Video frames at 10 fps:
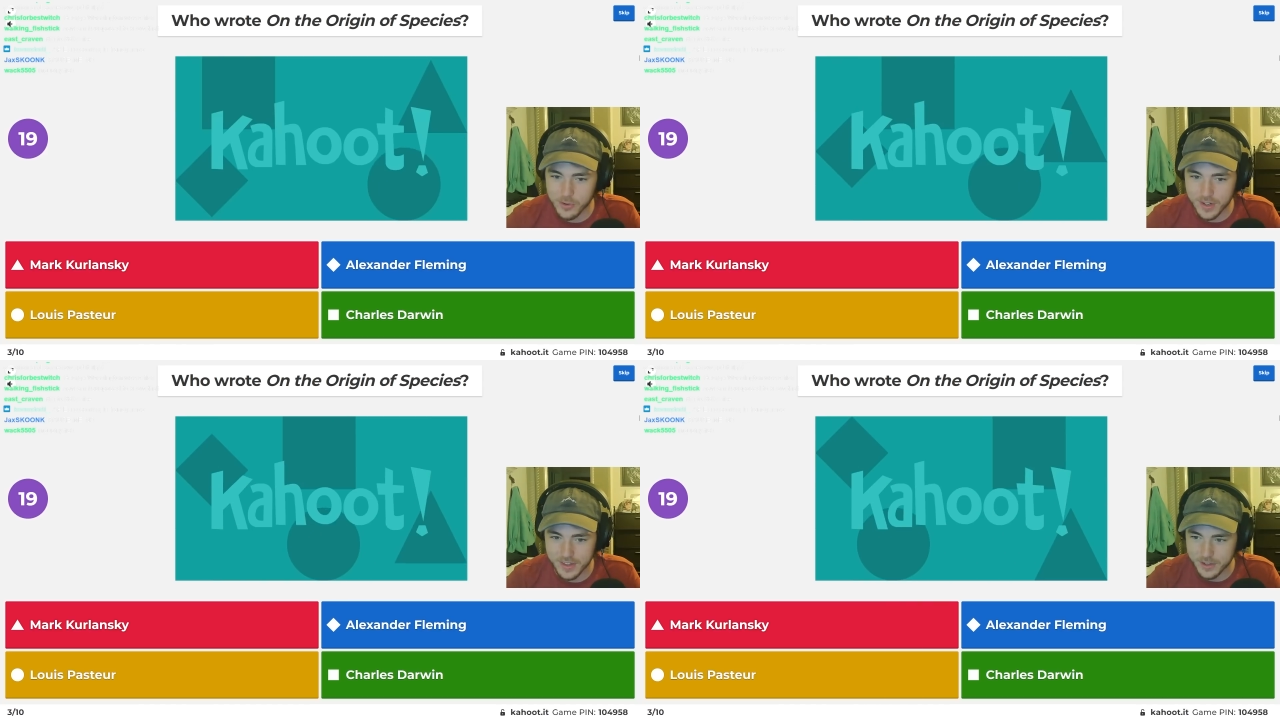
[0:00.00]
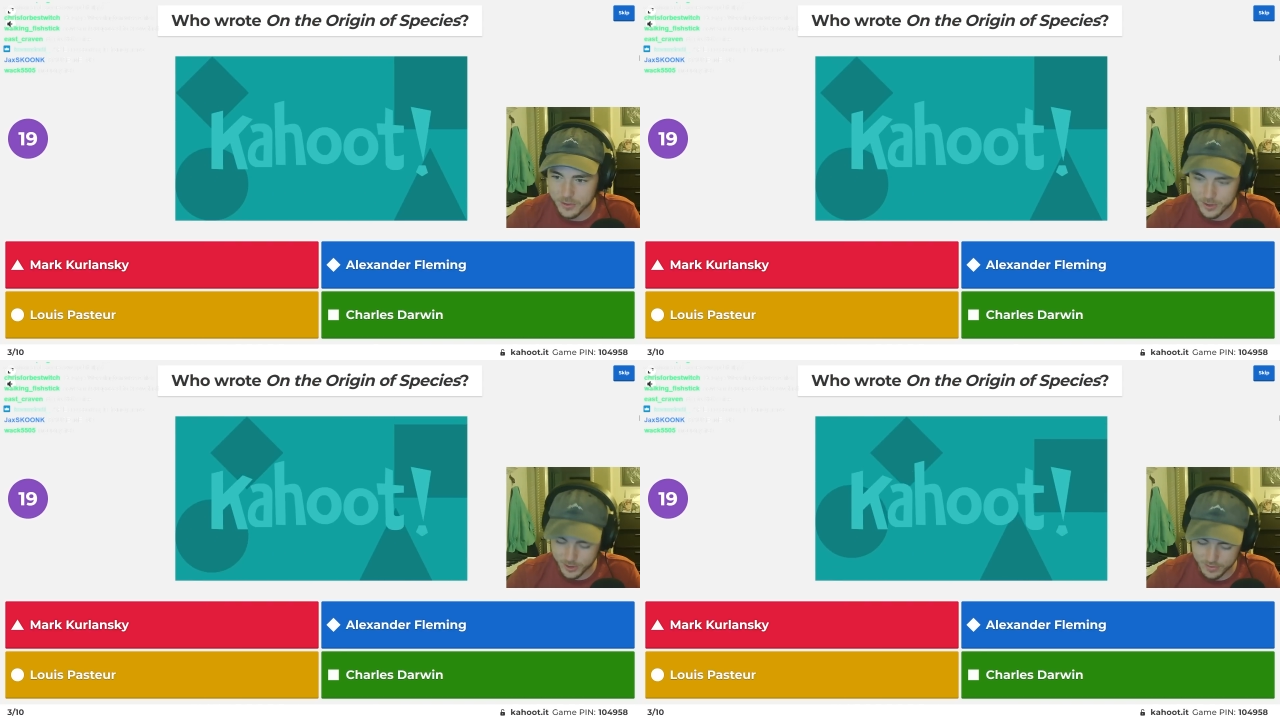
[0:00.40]
On the
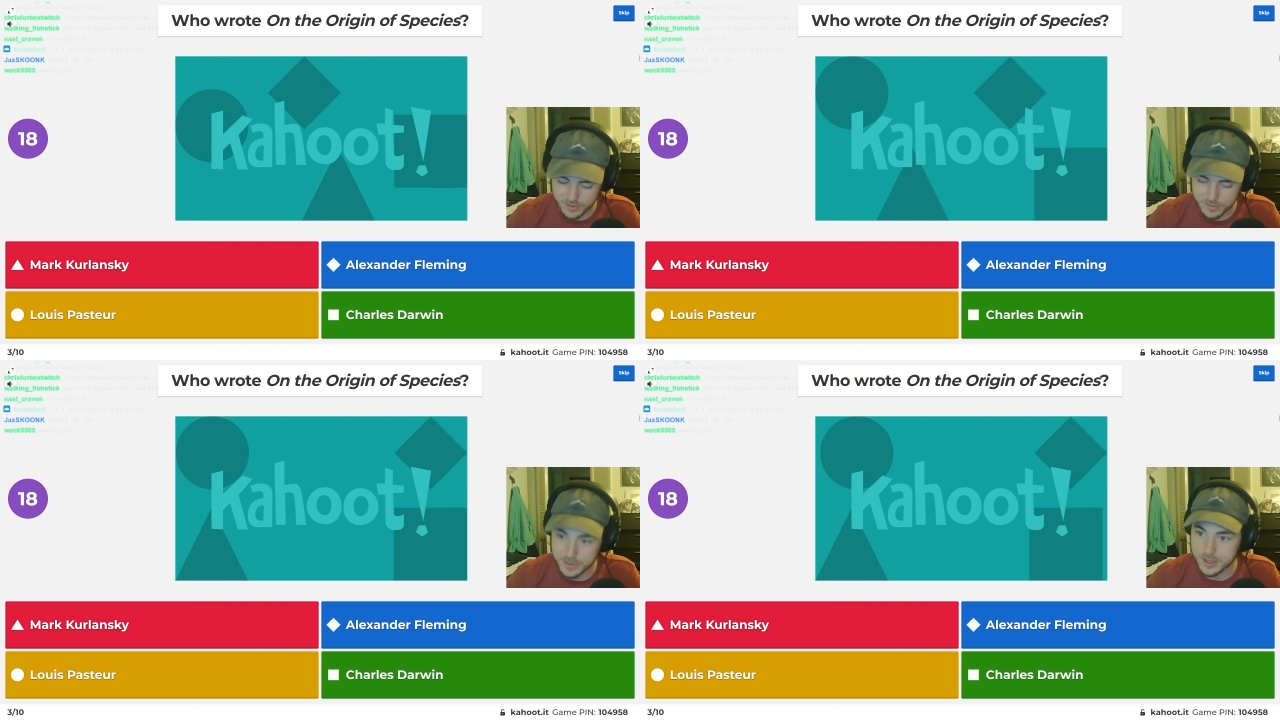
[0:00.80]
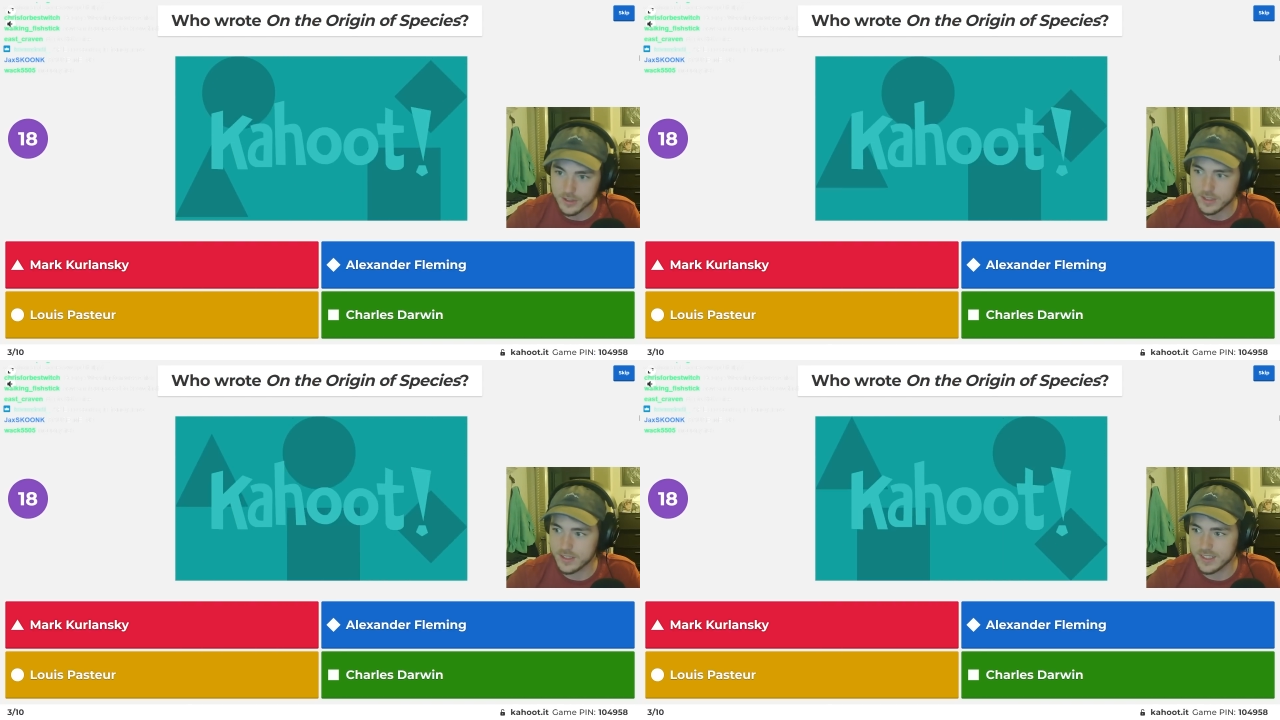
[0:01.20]
Origin of
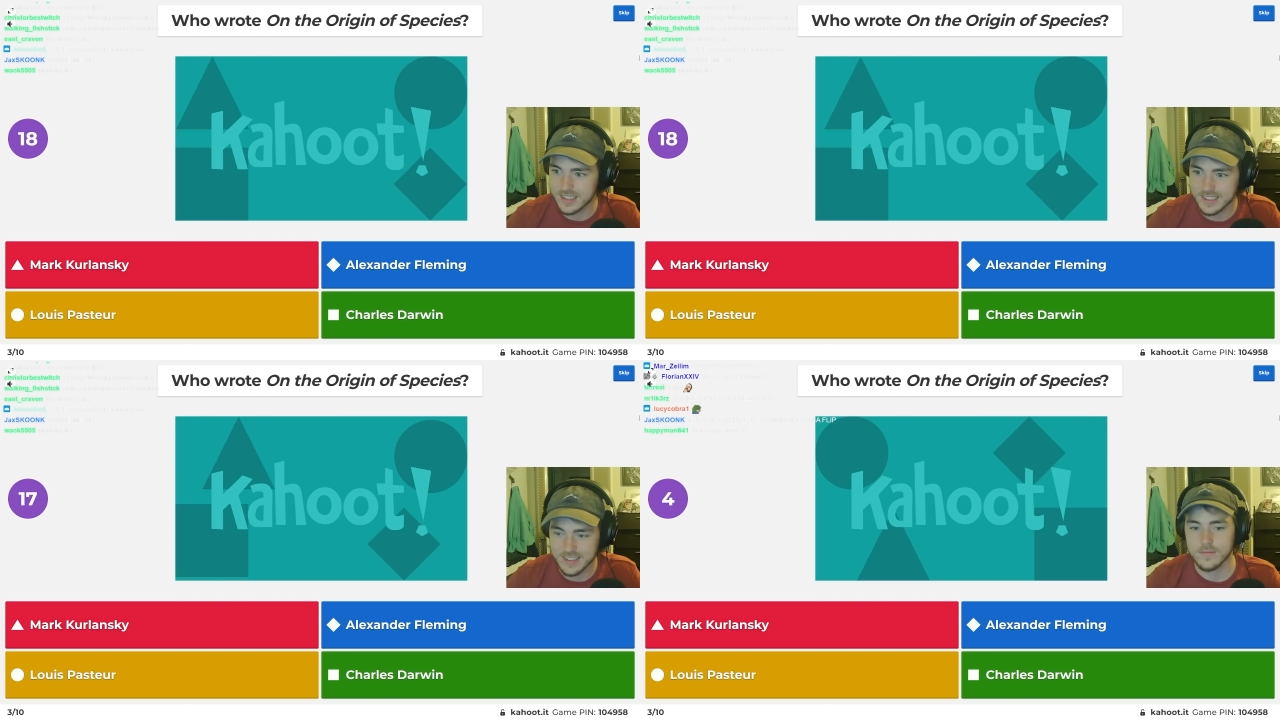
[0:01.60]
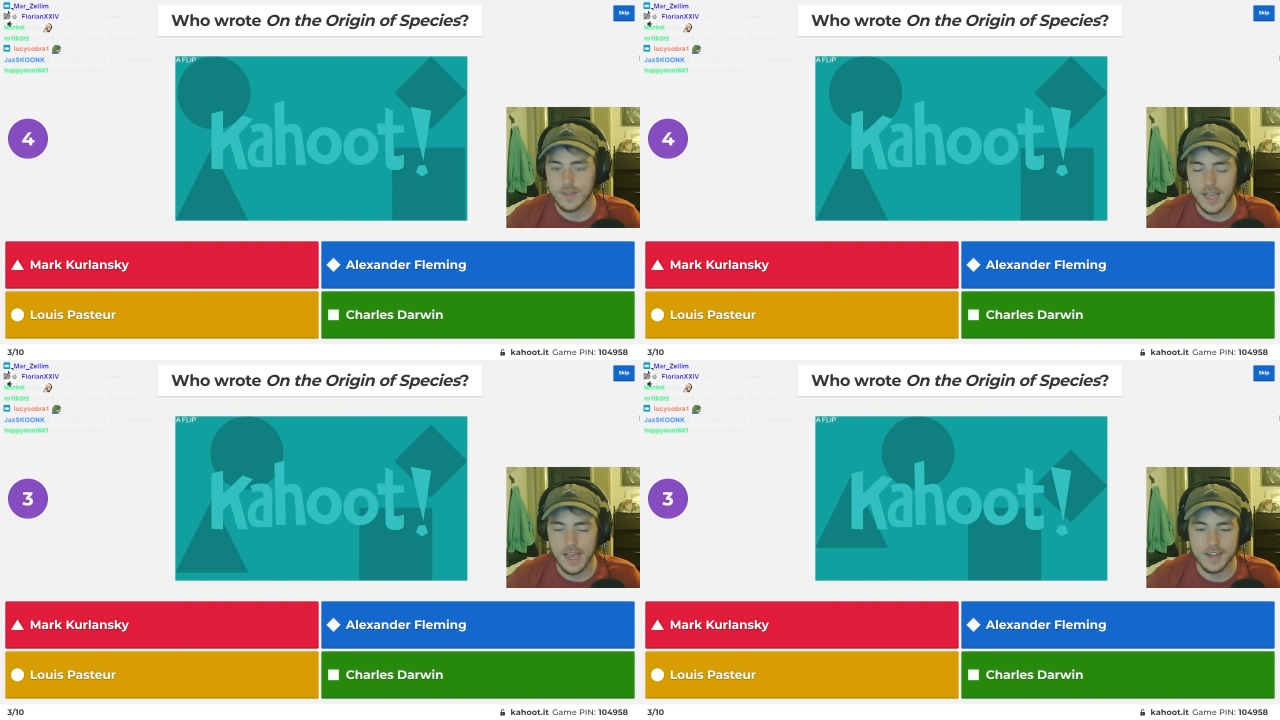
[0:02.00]
Species?
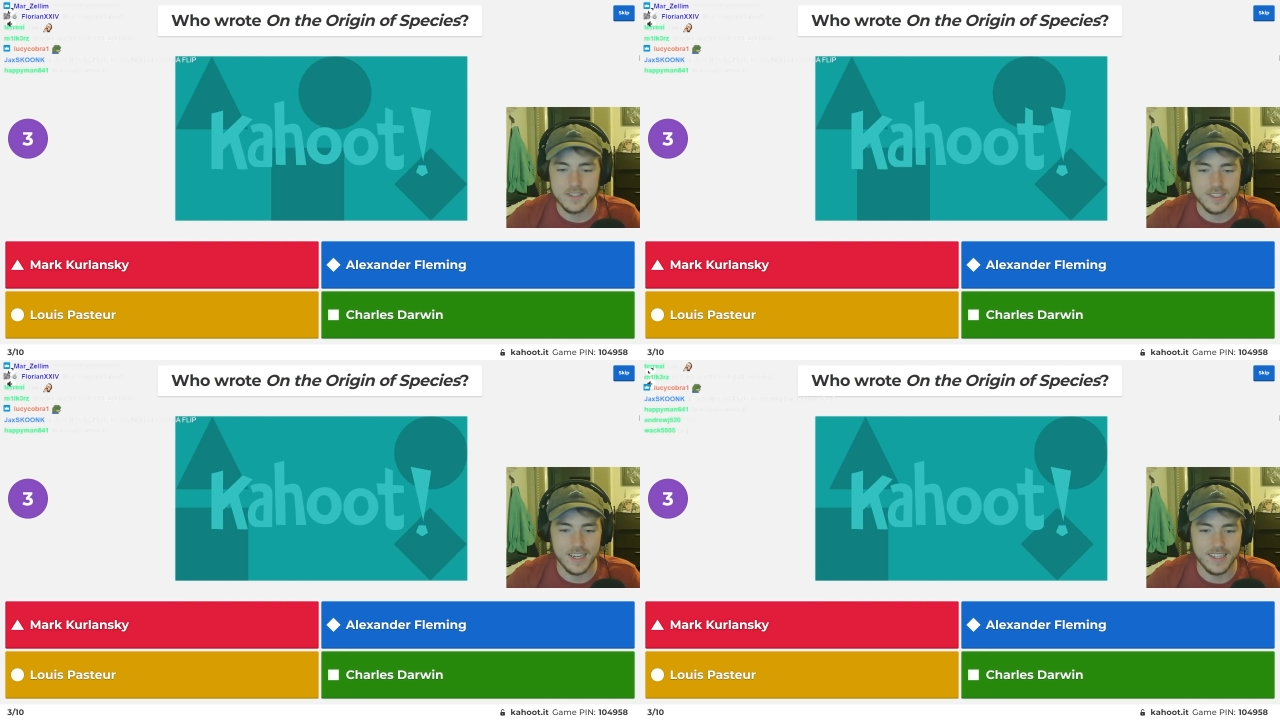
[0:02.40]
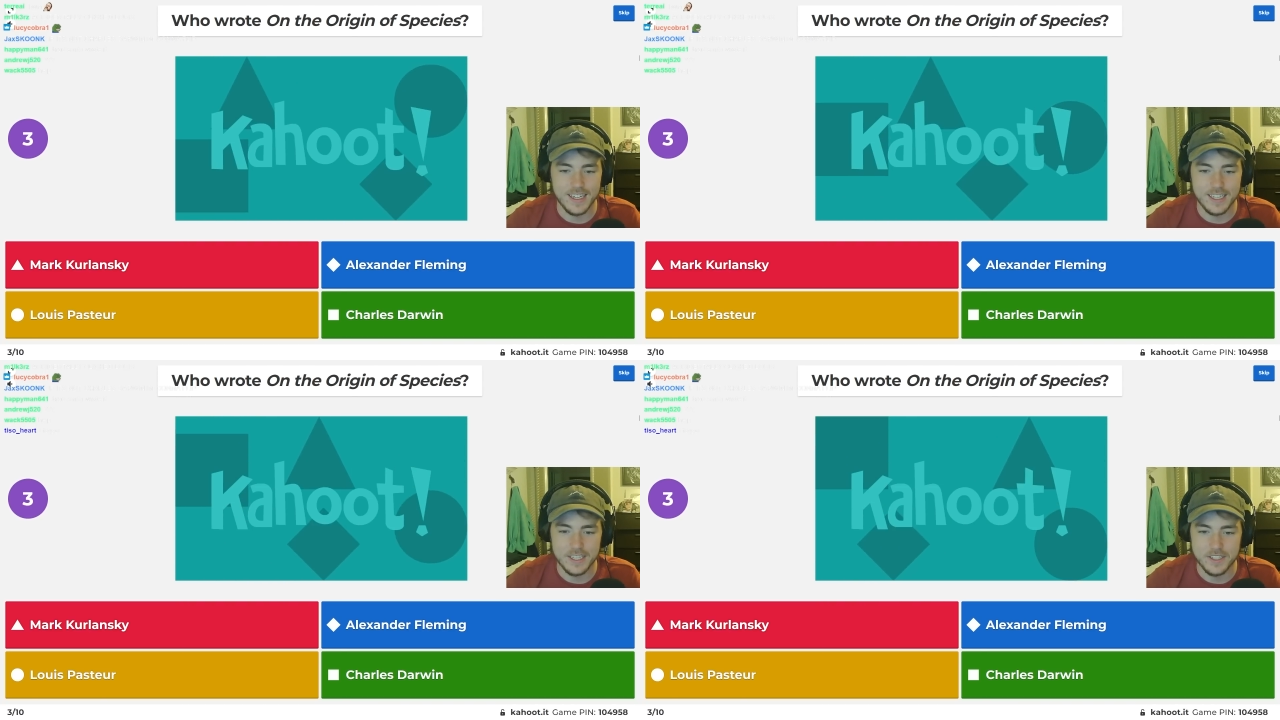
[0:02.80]

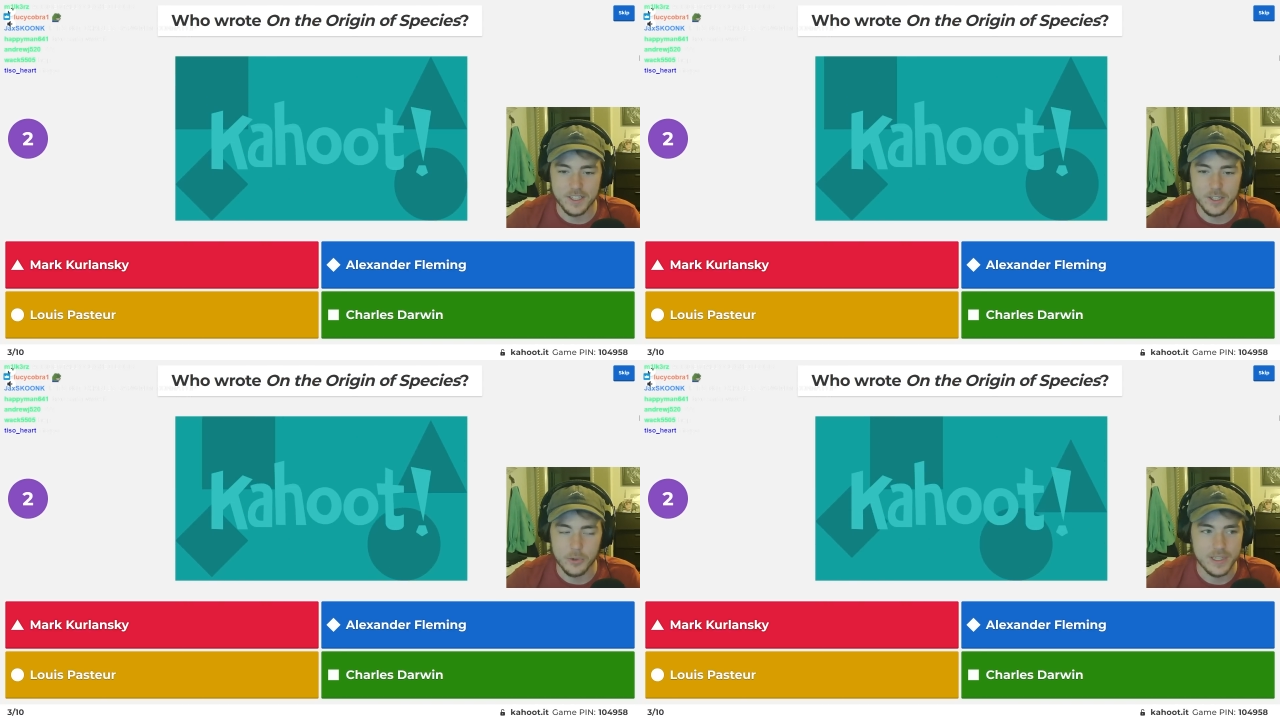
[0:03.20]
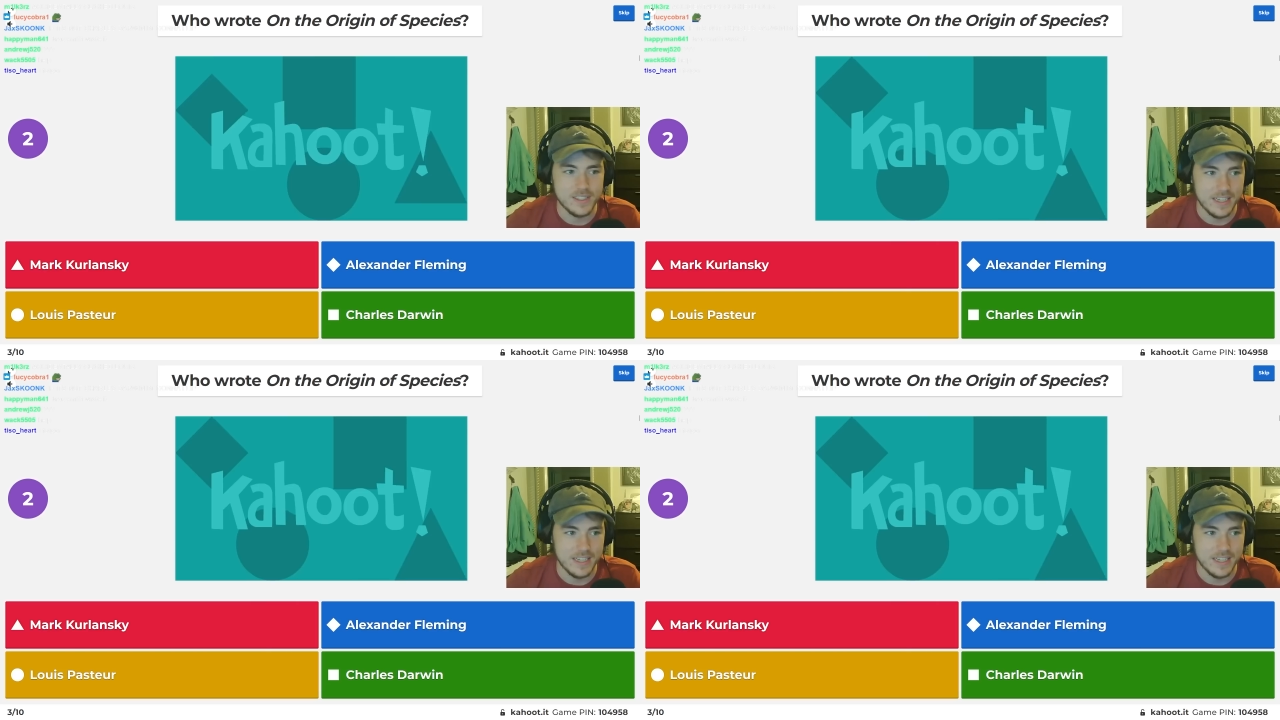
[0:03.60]
Accidentally clicked Lewis.